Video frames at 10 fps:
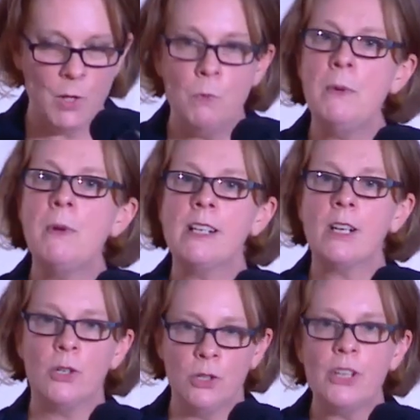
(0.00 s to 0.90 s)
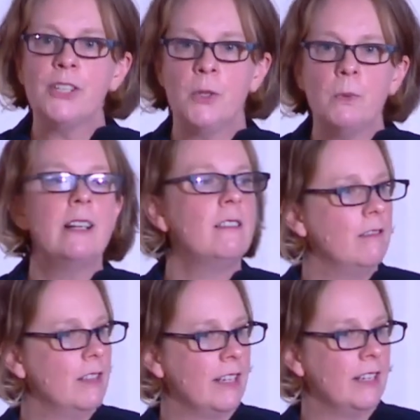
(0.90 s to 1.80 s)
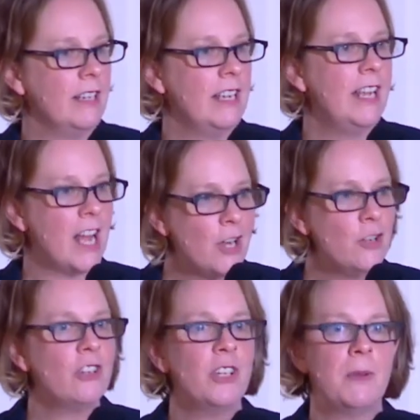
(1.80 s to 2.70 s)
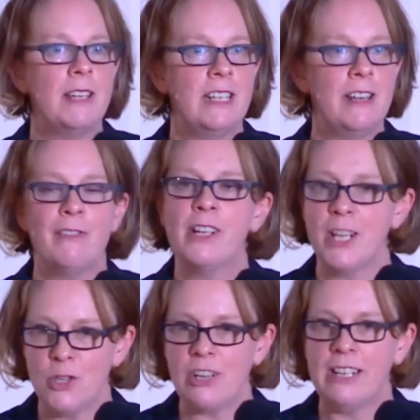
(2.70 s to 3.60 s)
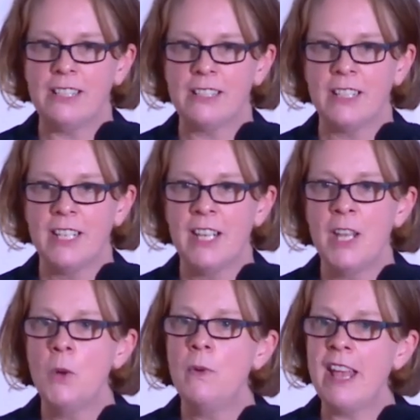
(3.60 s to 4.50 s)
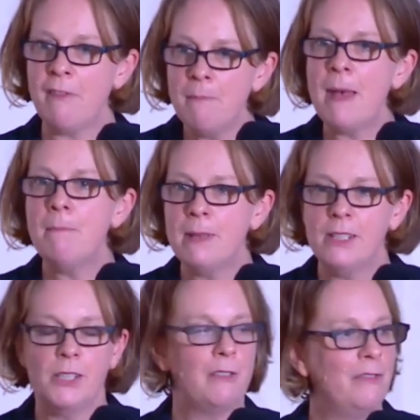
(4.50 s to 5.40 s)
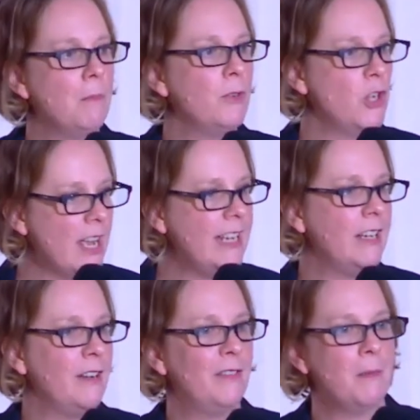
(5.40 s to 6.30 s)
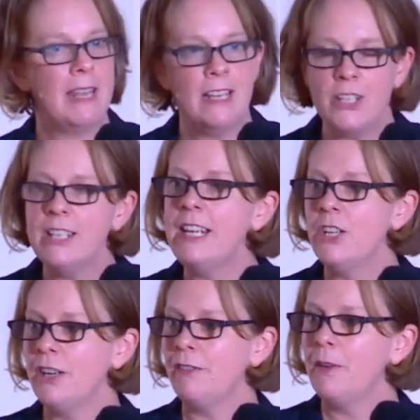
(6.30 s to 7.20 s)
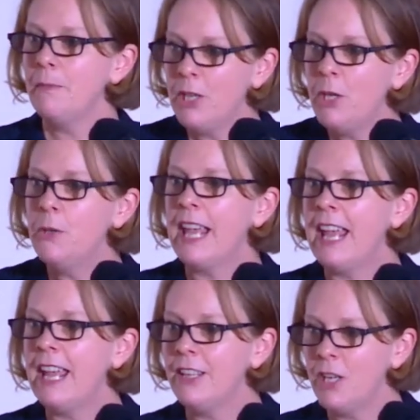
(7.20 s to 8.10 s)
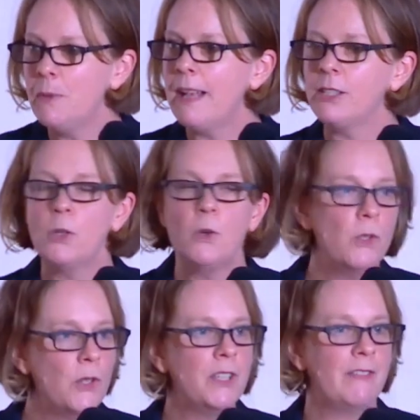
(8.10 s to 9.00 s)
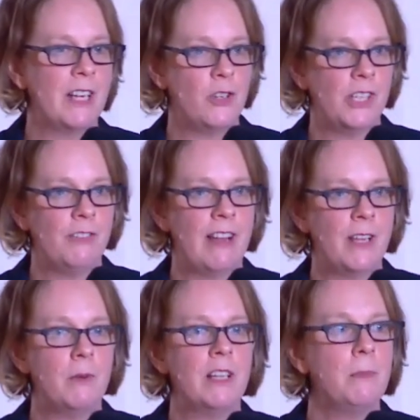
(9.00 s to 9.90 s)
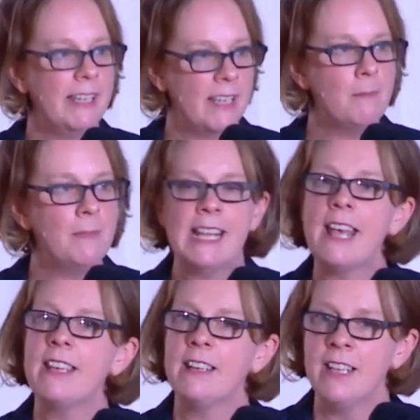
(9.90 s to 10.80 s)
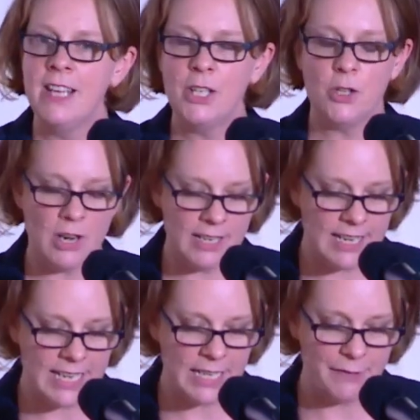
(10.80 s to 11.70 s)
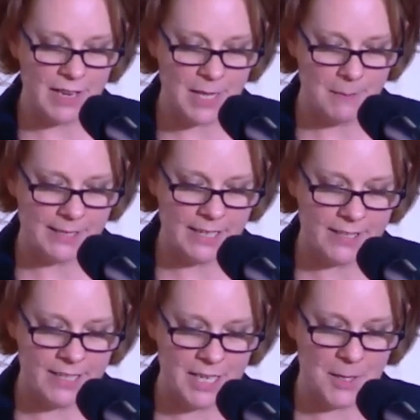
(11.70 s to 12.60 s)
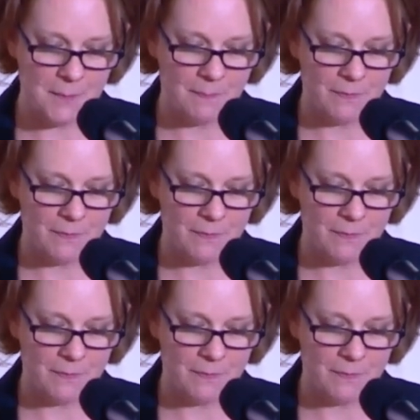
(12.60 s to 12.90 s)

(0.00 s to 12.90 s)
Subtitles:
We work across the world in 120 different countries. We have members from China, from Indonesia, from the UK, the US, all sorts of countries around the world, and we come together to try and identify the best things to do.